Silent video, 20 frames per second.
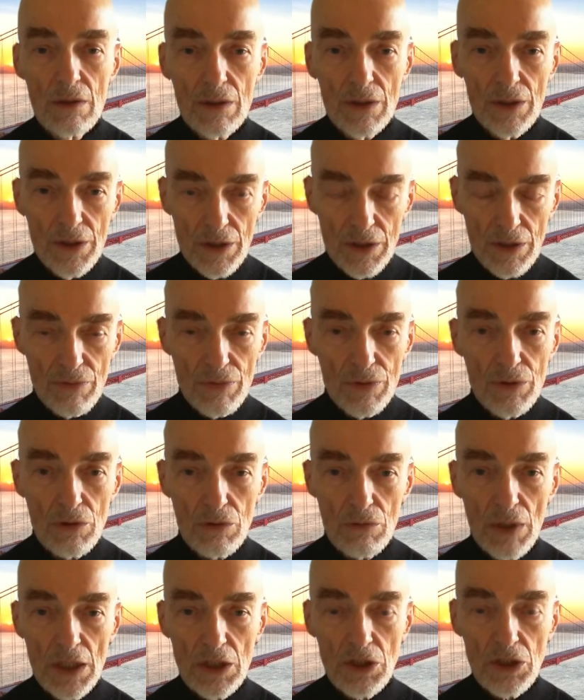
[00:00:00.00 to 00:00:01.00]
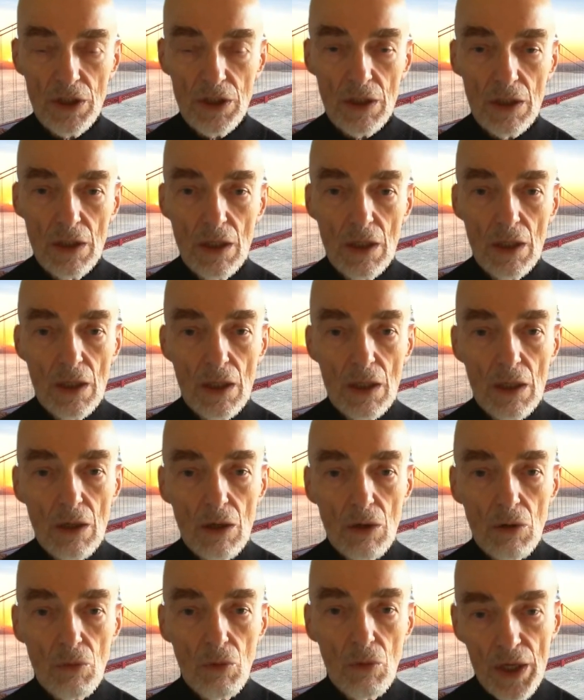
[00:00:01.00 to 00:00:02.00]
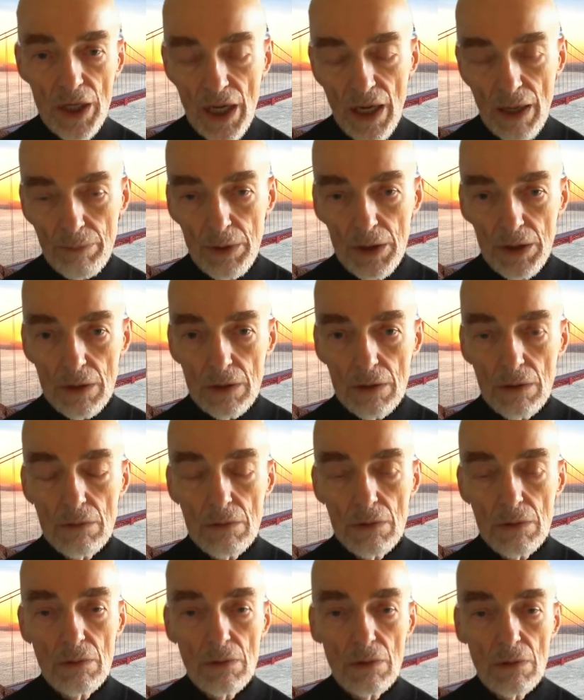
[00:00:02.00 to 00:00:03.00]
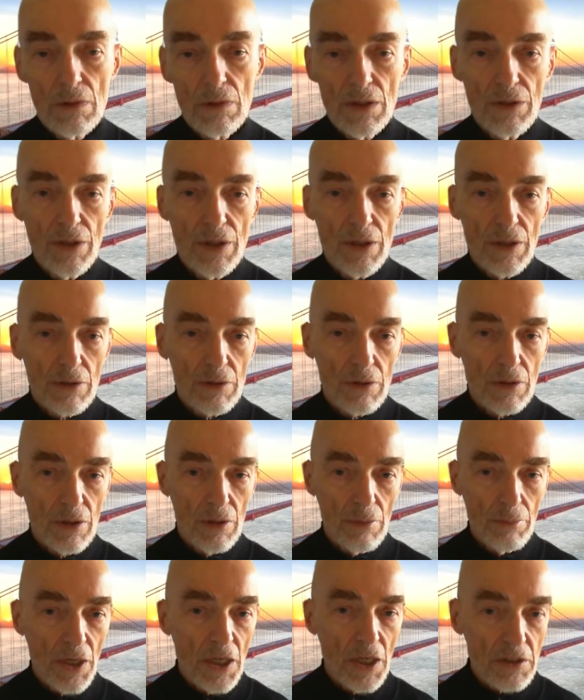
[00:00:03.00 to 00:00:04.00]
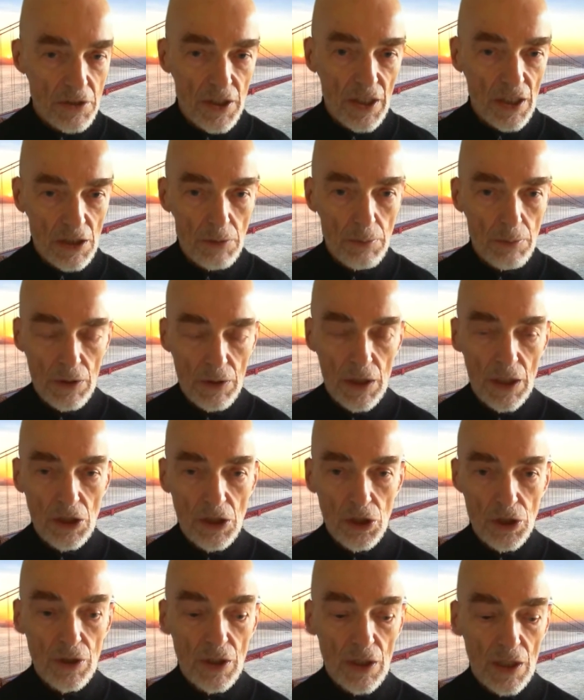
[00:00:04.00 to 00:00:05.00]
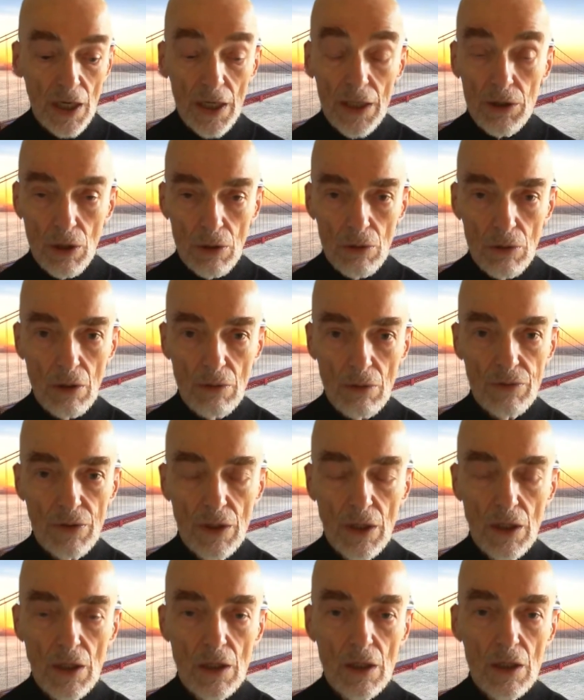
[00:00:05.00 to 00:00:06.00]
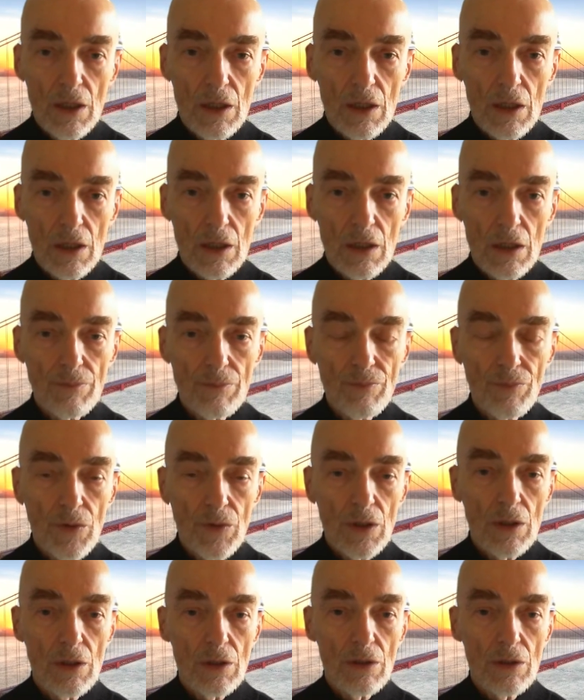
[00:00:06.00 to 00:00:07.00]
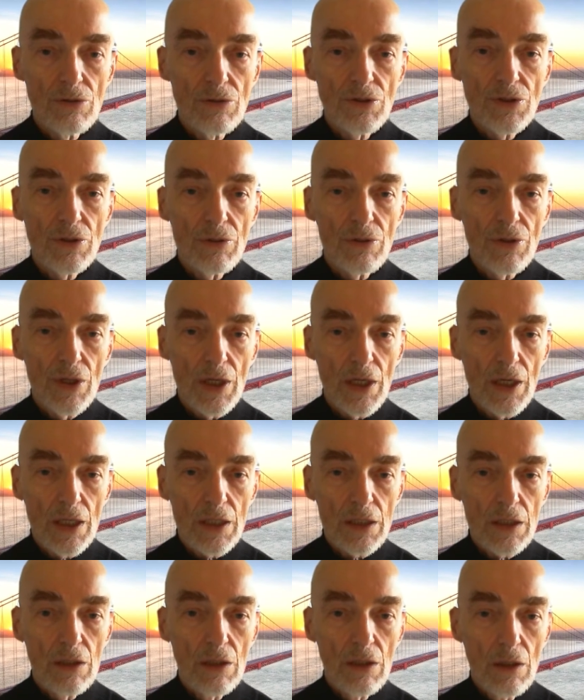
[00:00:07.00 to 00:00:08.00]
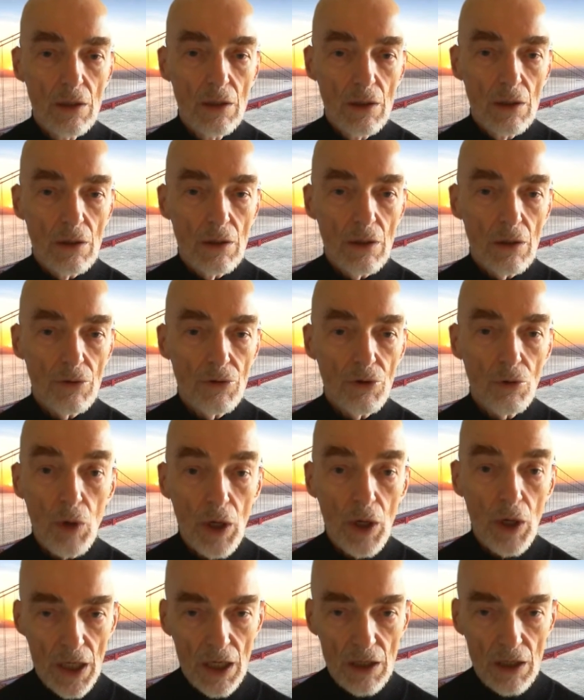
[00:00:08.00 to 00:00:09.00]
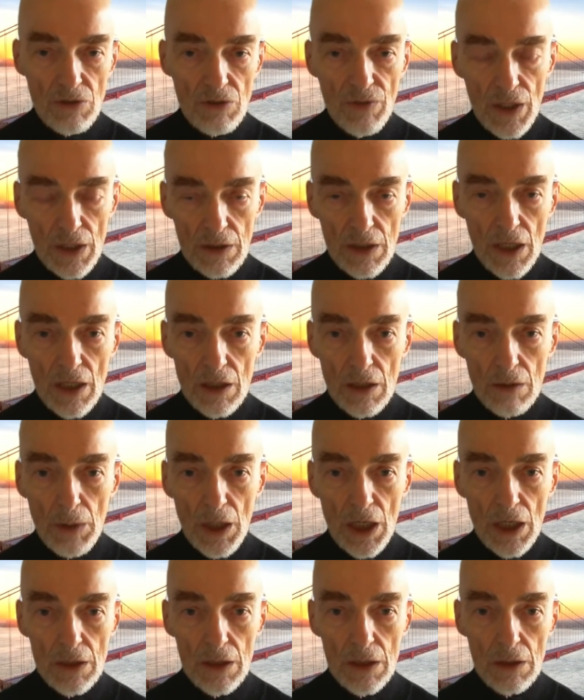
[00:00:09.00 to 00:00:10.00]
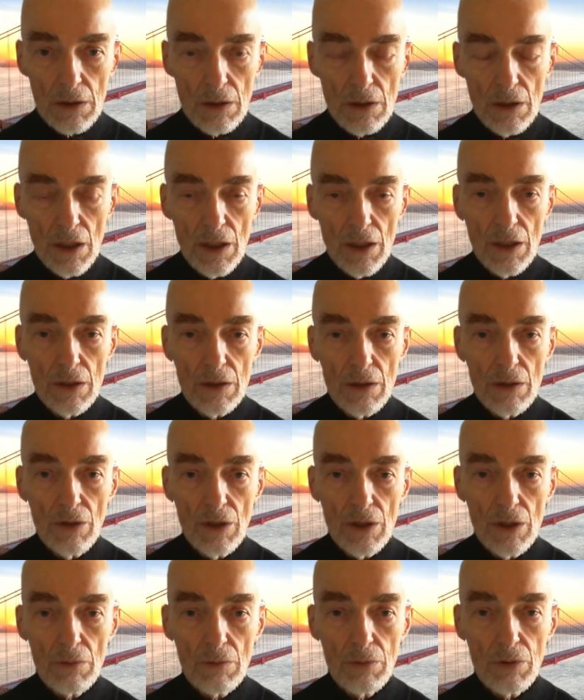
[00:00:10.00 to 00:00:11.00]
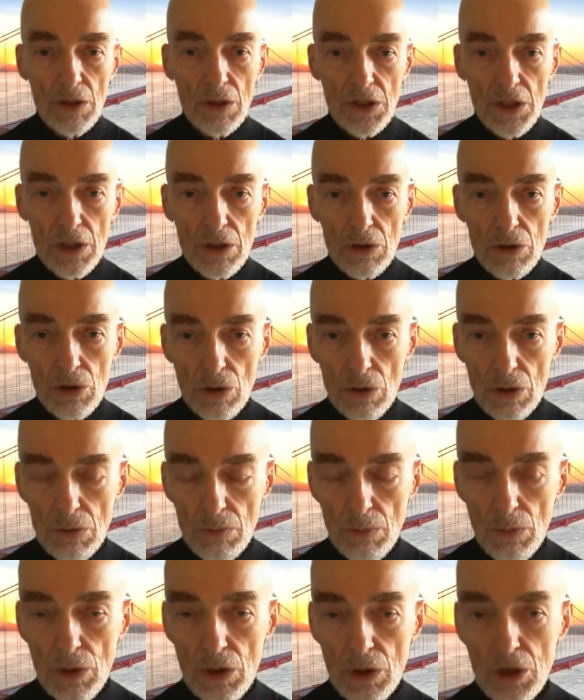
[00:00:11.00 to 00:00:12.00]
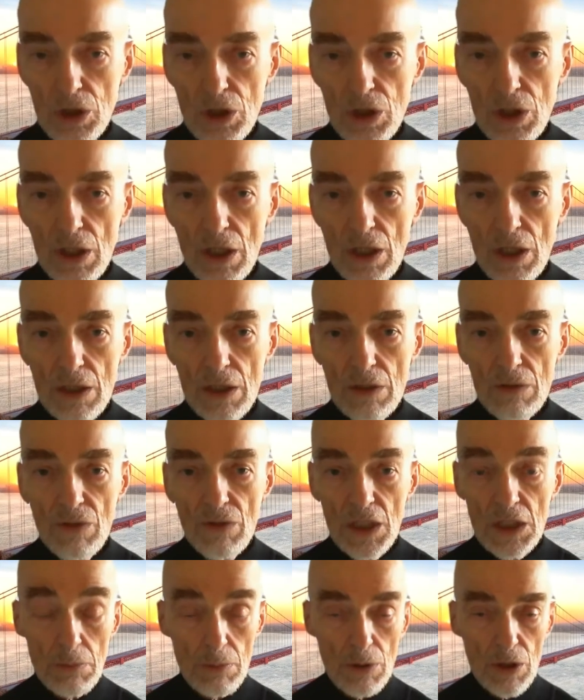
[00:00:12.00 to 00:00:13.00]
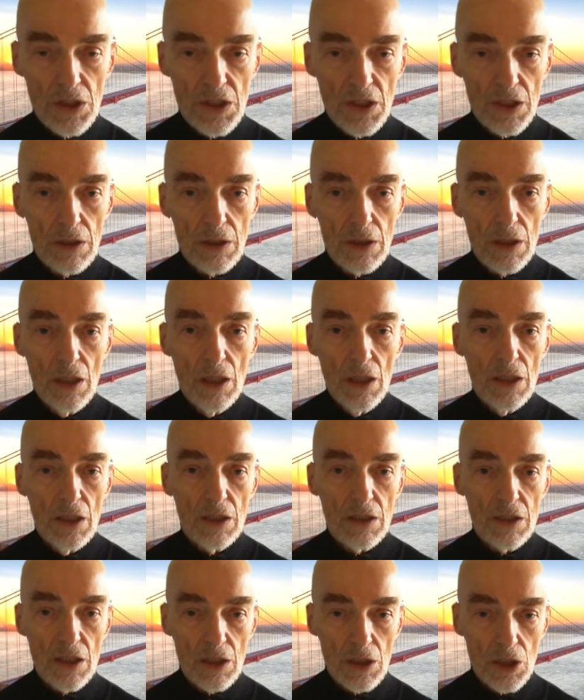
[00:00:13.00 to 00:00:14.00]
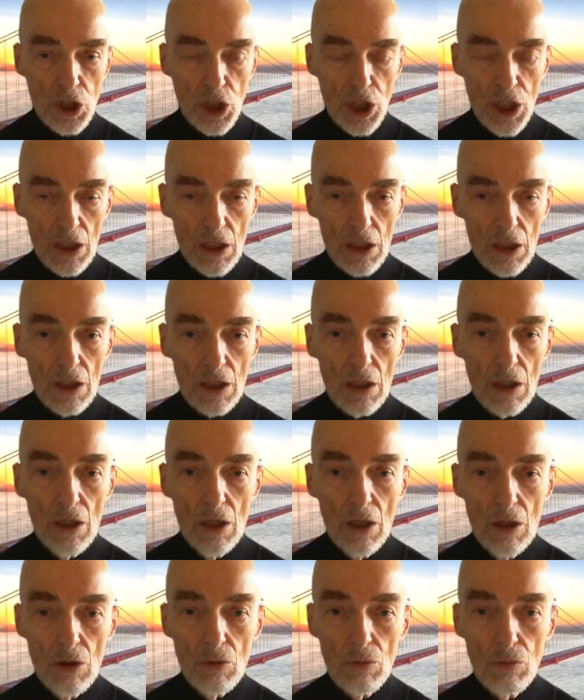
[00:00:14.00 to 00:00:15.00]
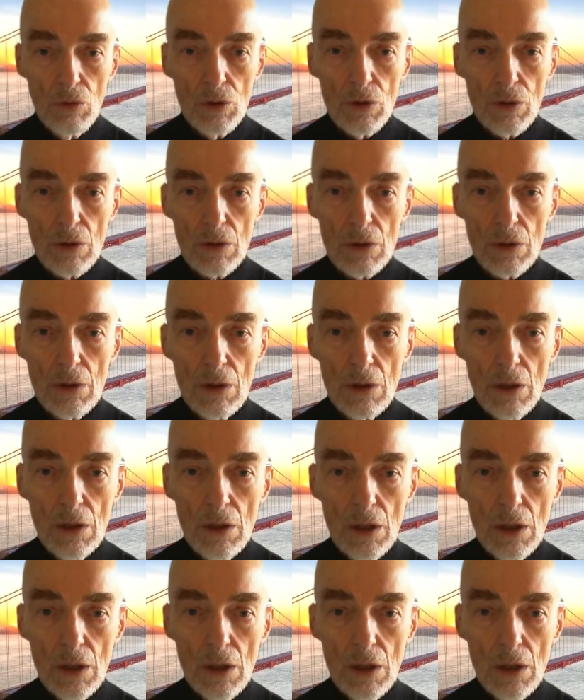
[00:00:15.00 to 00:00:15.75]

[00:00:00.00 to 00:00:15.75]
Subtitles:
in a different direction. What happened? I think the best explanation that I know of is that the White House found out about it, and there President George Bush and Vice President Dick Cheney were